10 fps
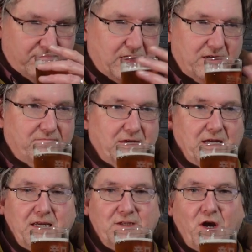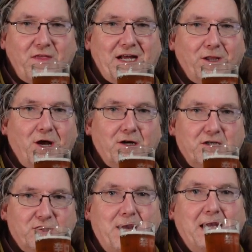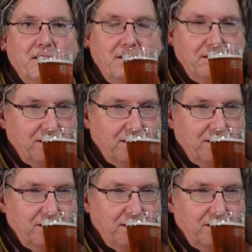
but it's got that lager smell.